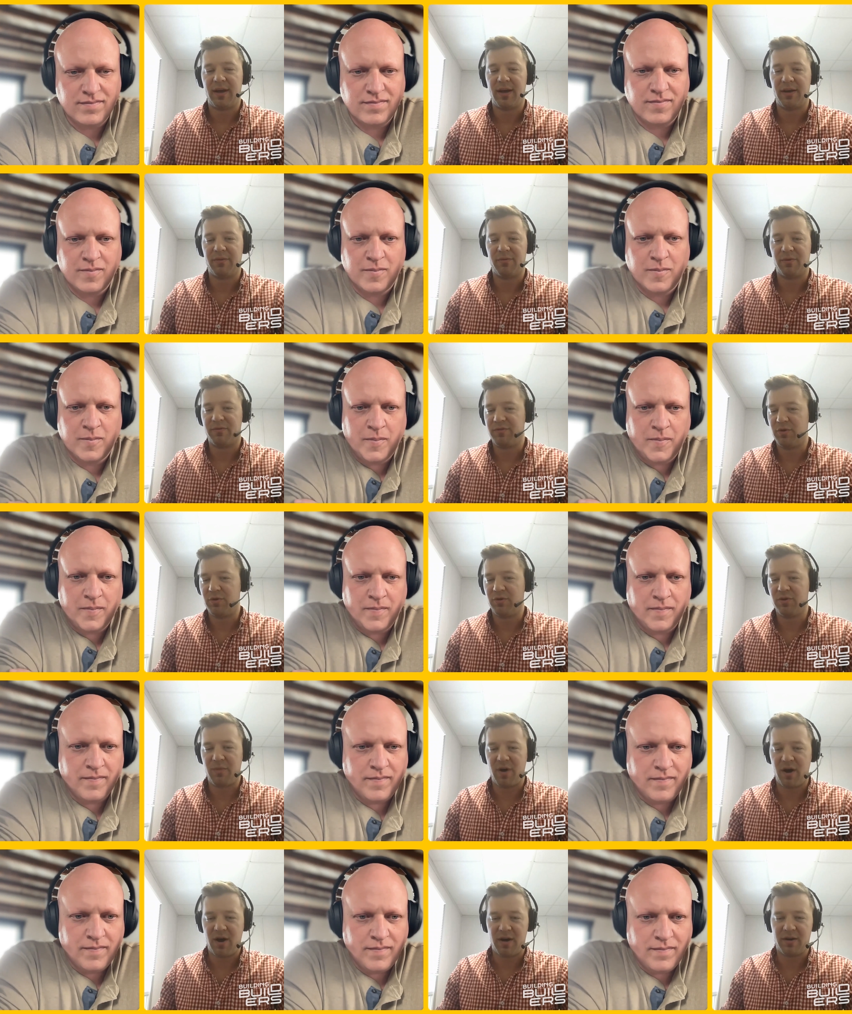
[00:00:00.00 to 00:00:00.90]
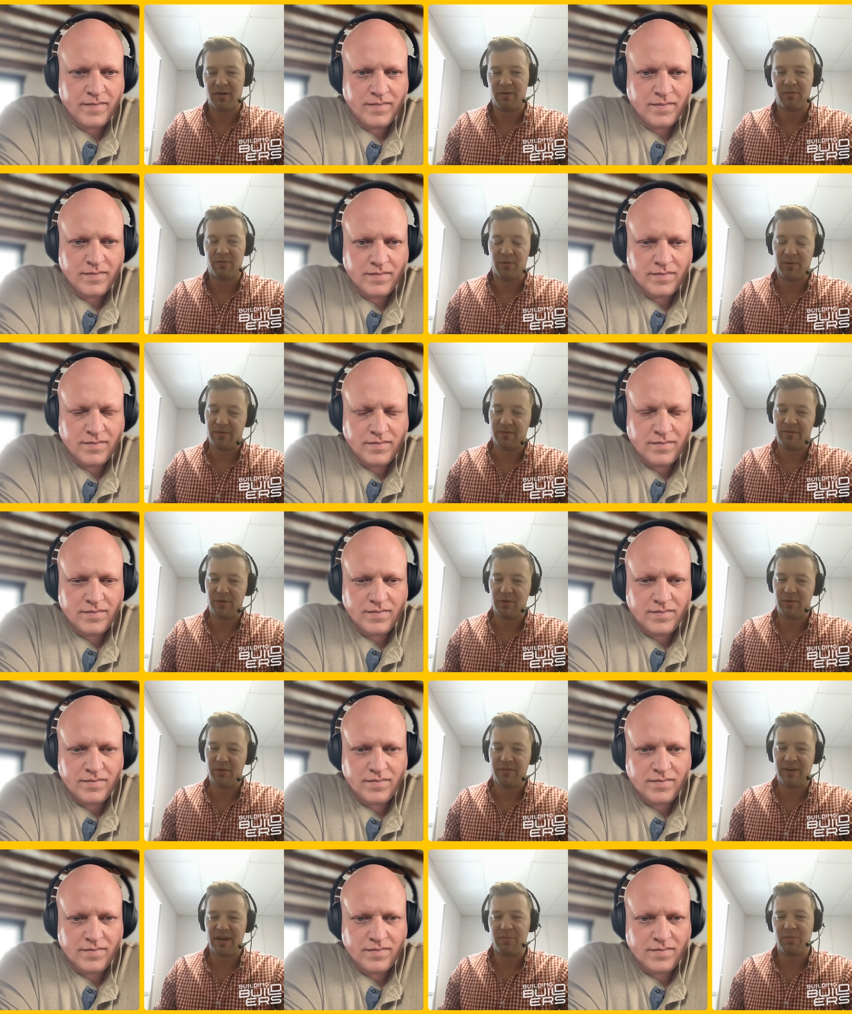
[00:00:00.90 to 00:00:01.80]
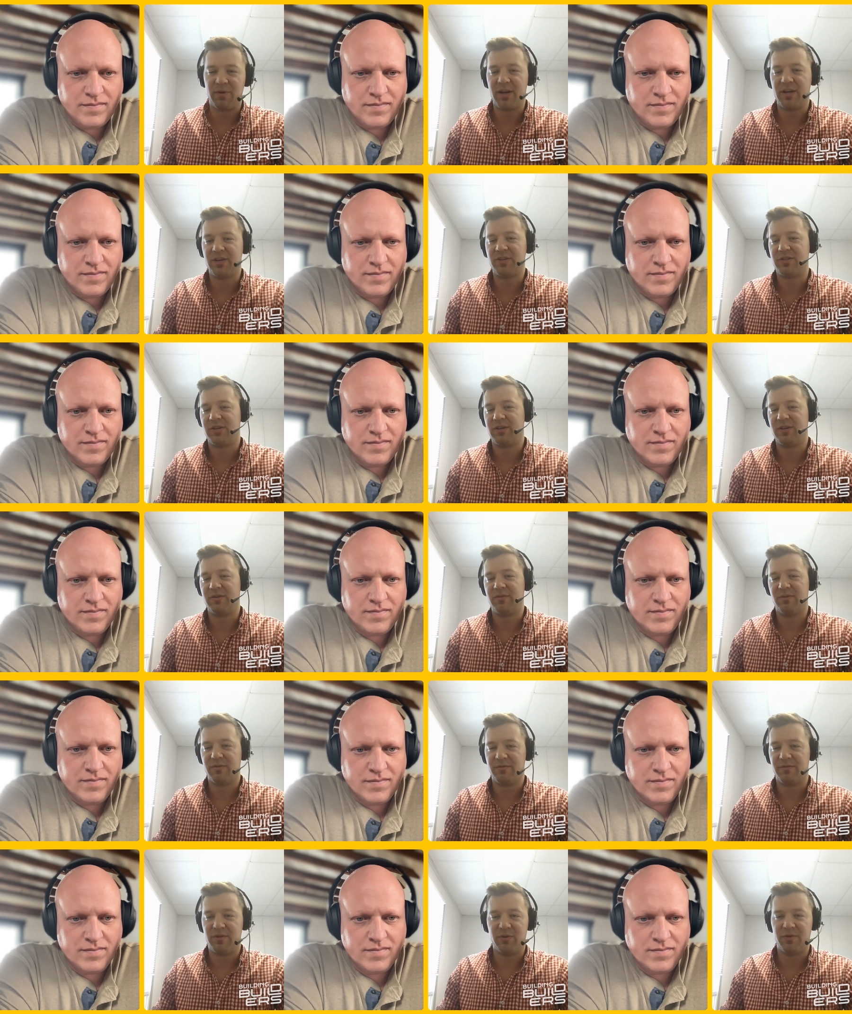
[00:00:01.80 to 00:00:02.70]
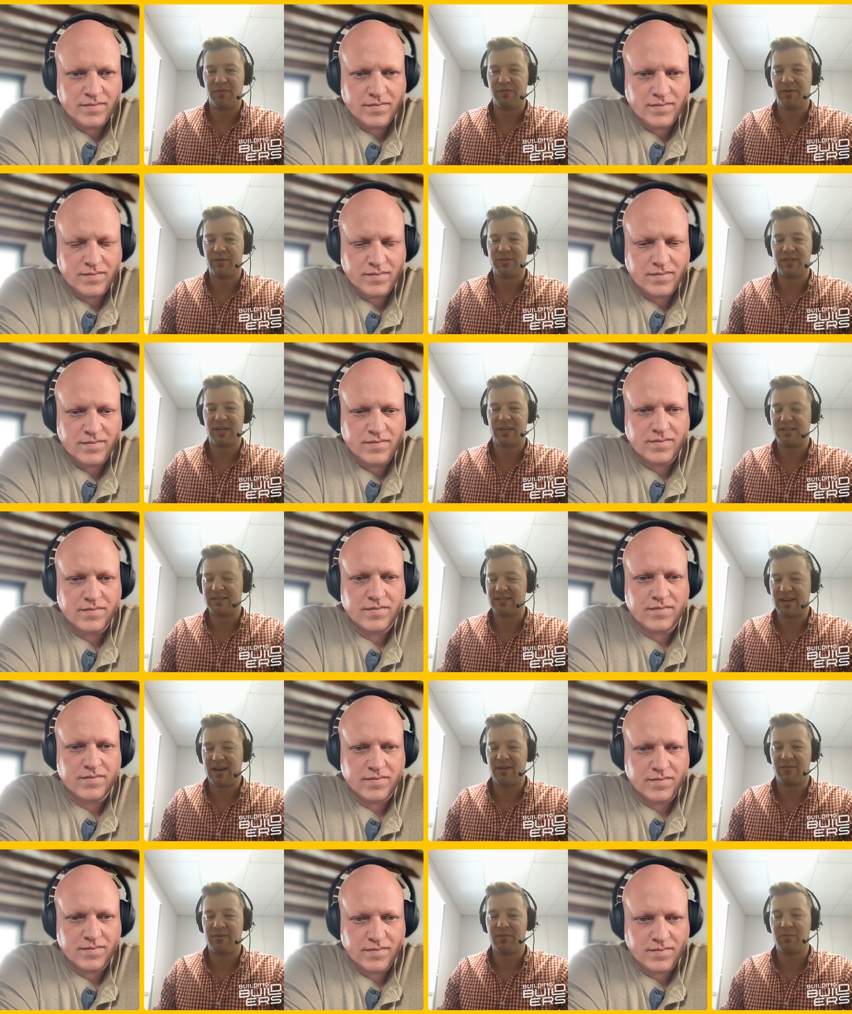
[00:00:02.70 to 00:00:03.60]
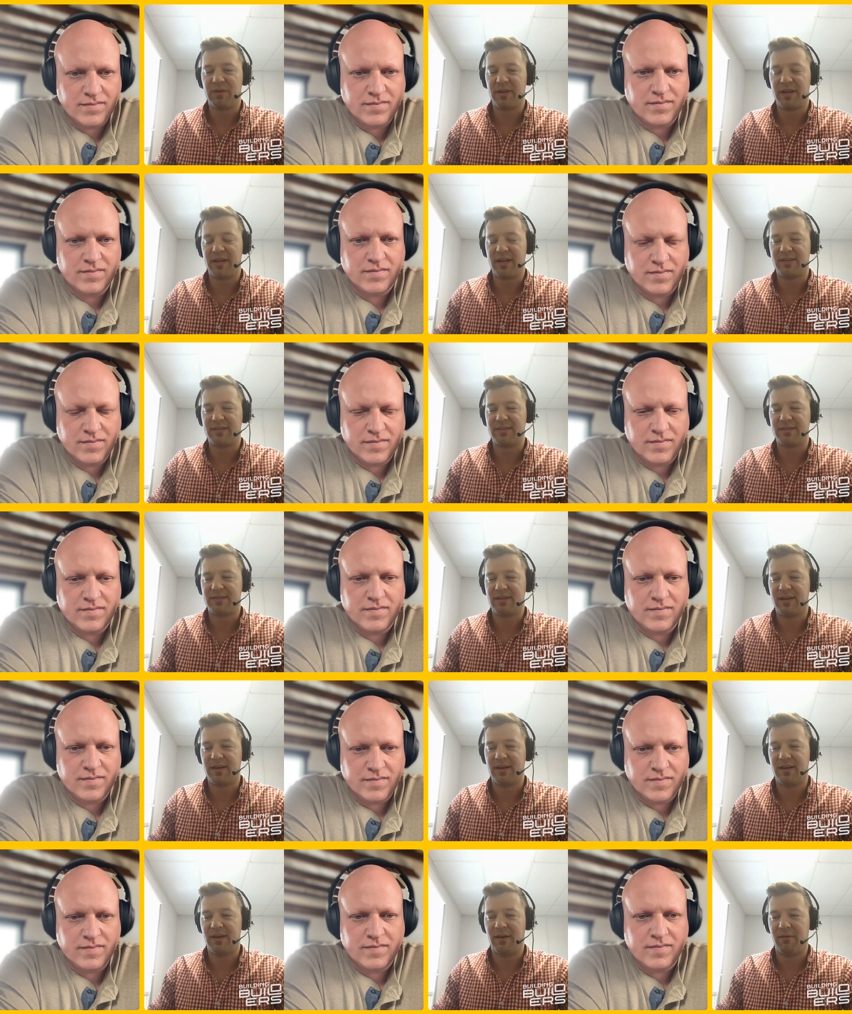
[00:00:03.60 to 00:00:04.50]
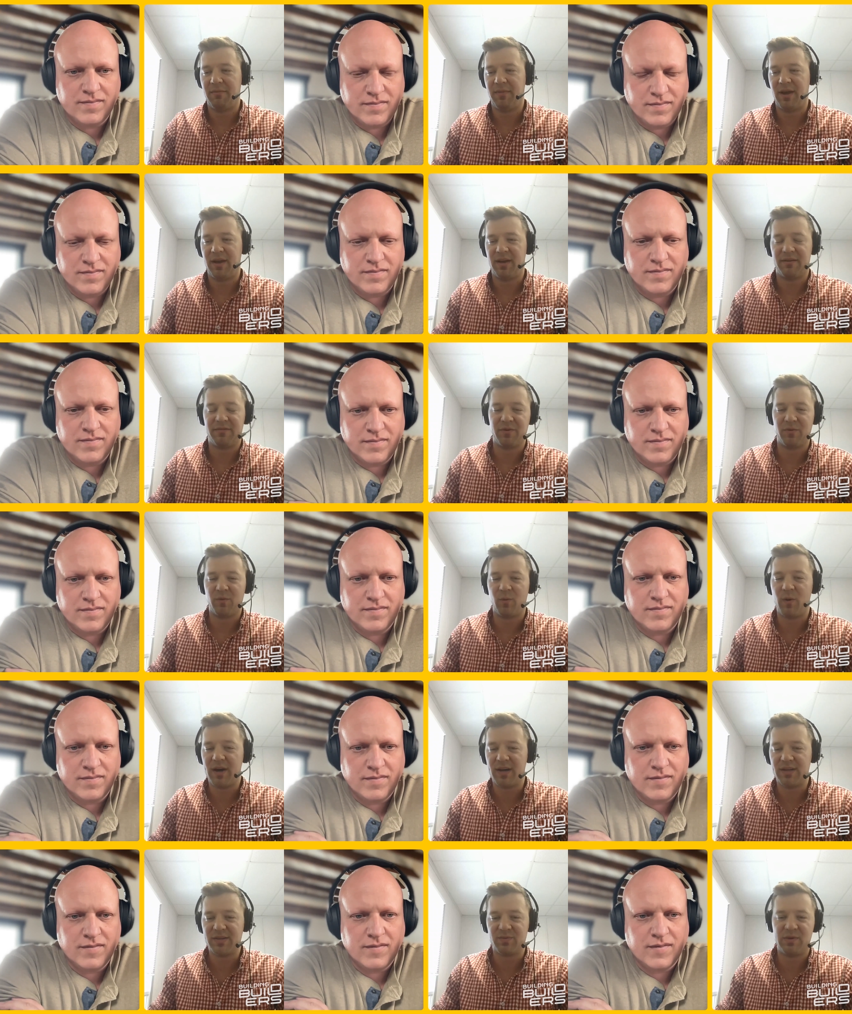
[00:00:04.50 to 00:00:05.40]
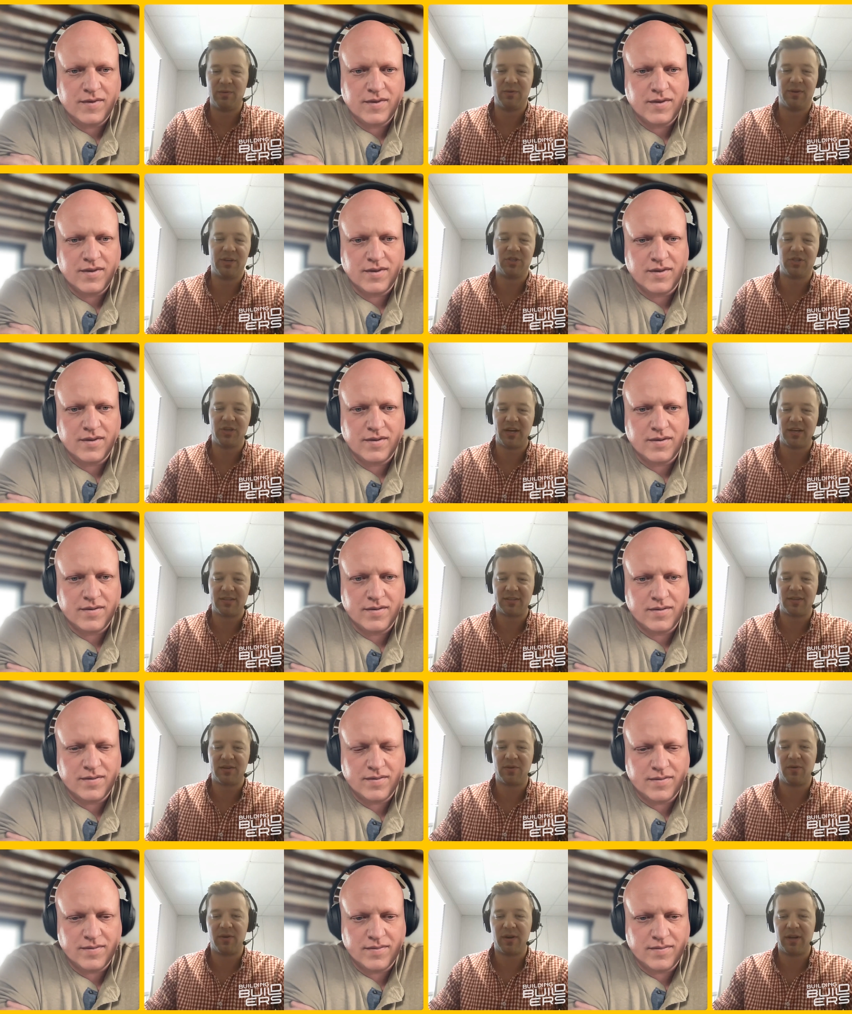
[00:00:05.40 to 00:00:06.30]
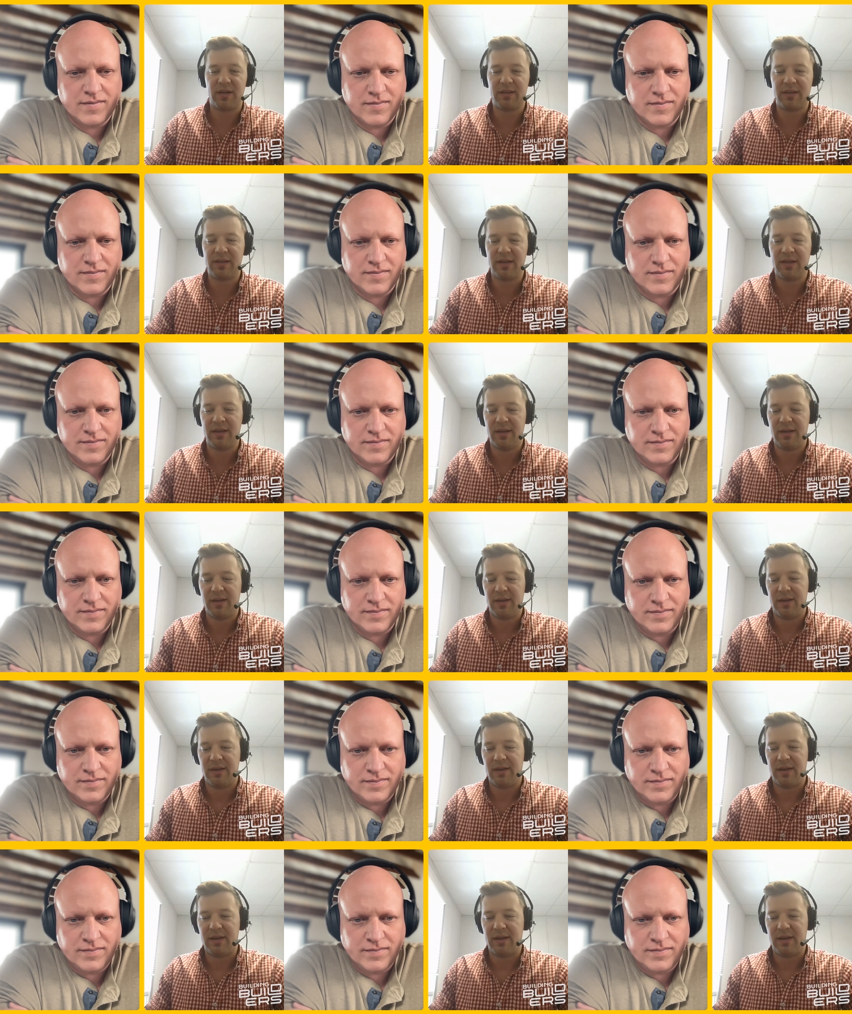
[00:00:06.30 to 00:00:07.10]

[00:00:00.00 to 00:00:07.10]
Speaker 1: Uh, review the monitor, review the vibration, review if there was any sound complaints. Um, and if there was, we would adjust accordingly.